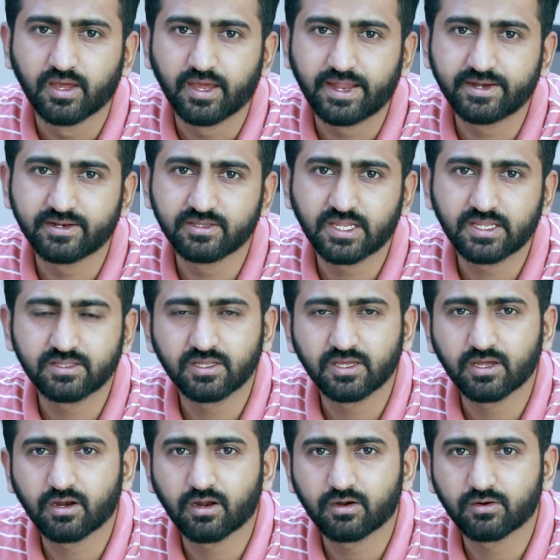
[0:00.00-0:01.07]
And then
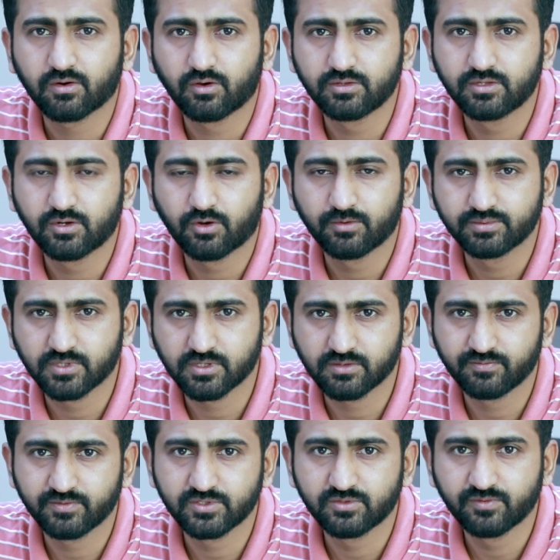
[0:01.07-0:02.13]
there are other
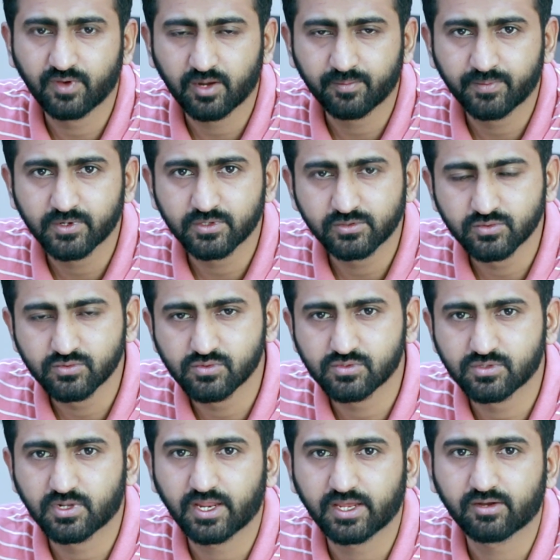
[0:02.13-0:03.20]
options which developers
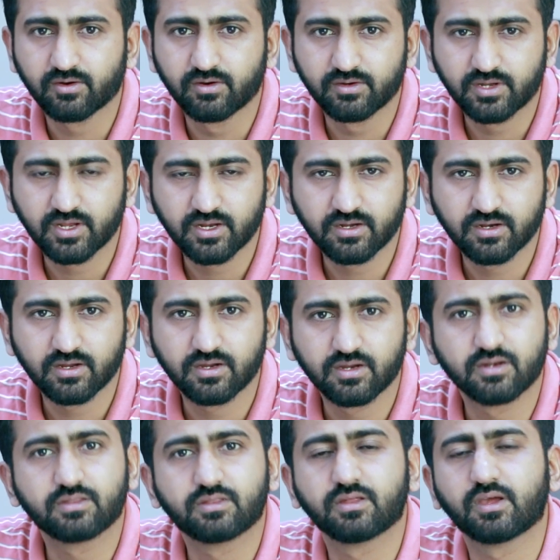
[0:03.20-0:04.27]
use, like
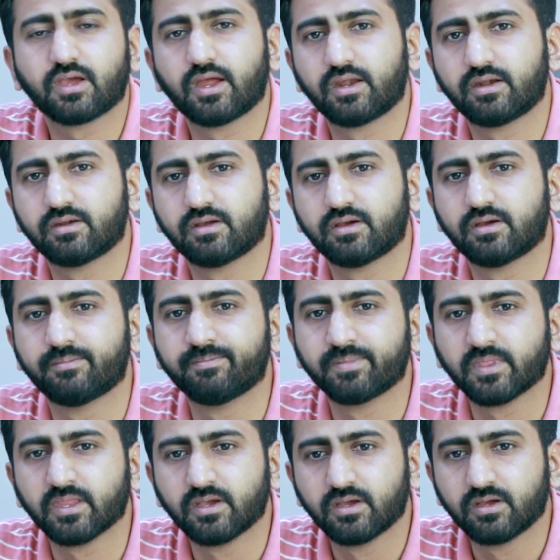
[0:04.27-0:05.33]
containers, and
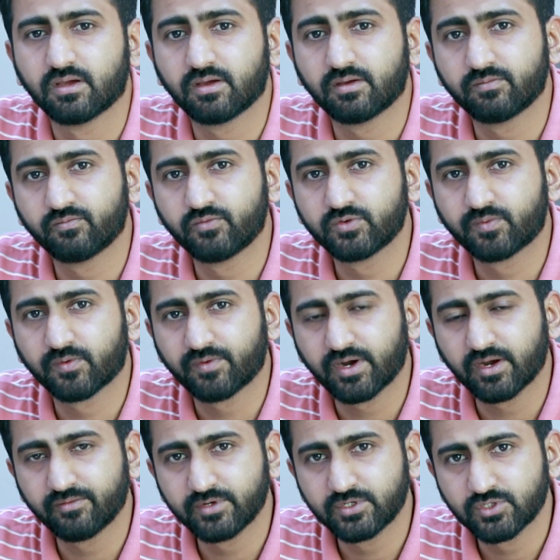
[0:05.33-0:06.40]
which
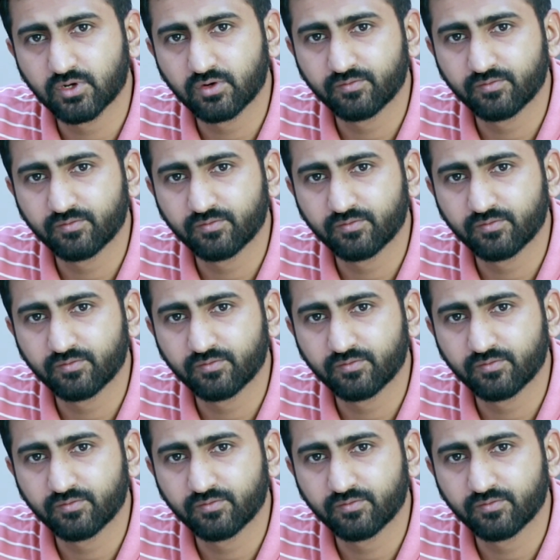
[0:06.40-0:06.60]
provide a virtual